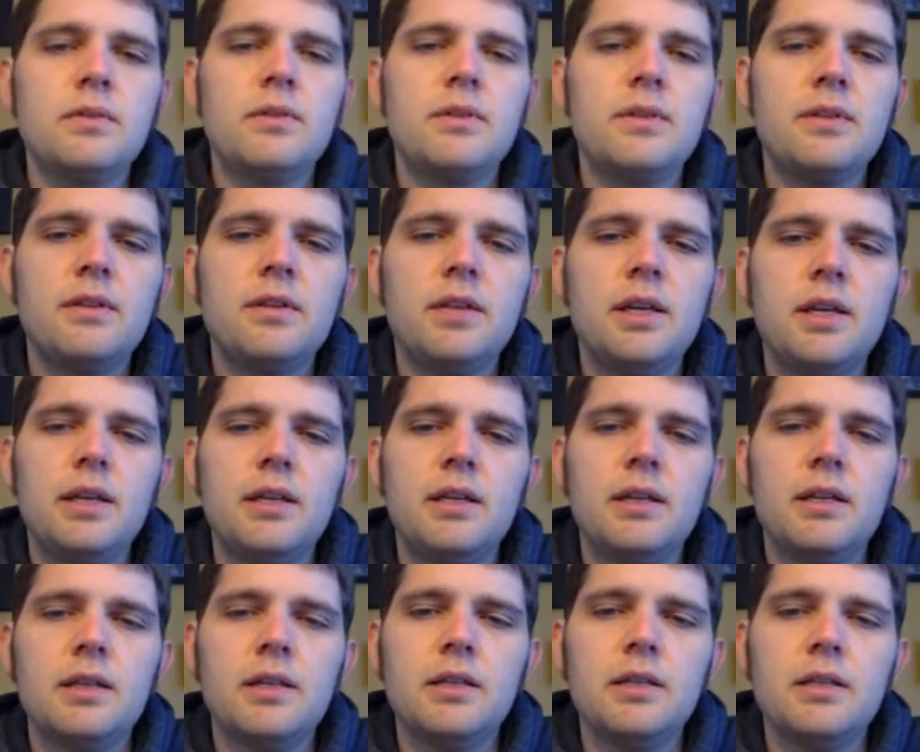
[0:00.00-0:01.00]
think
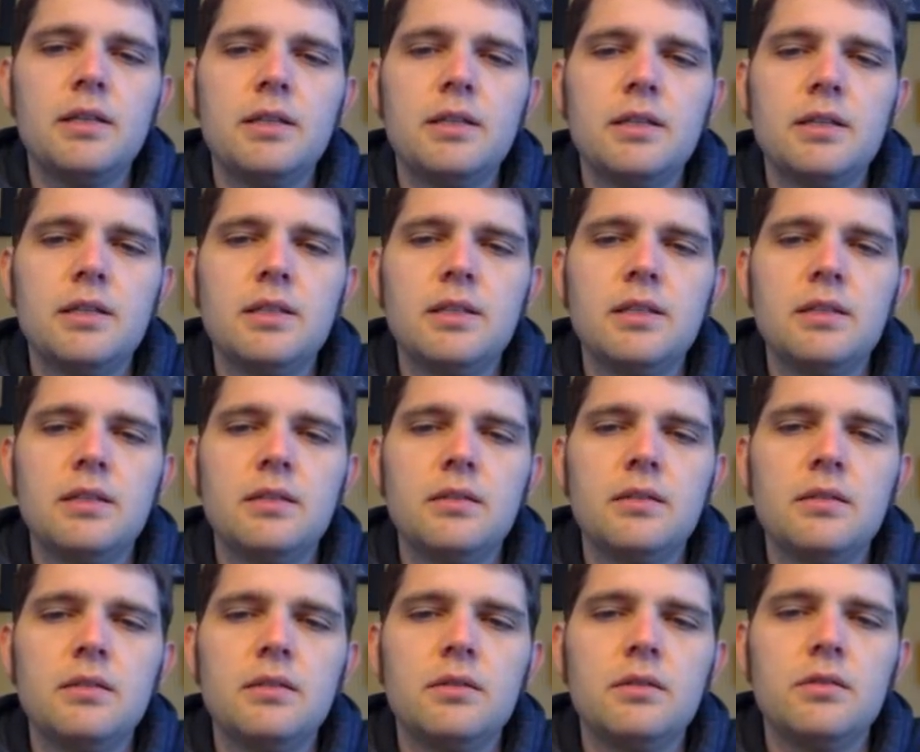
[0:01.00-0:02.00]
is
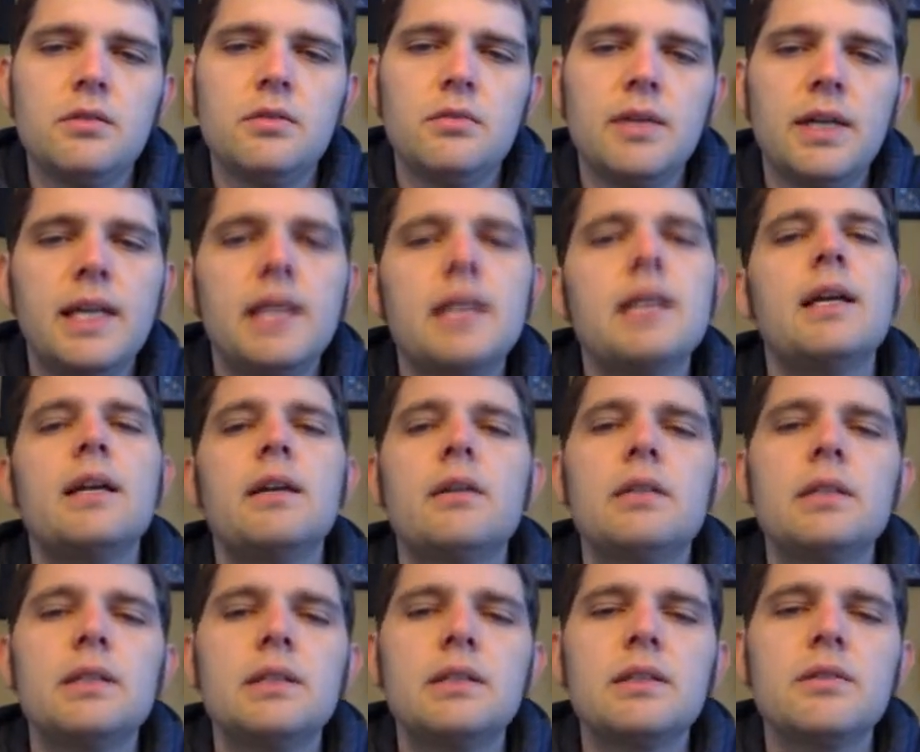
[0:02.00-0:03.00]
great. I don't
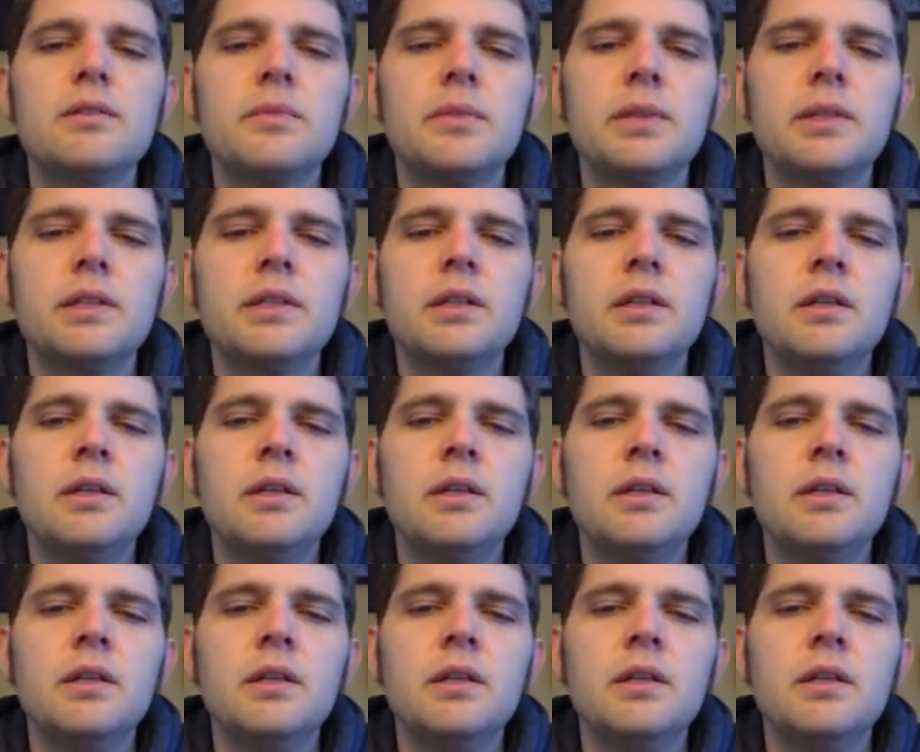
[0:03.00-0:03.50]
think this would be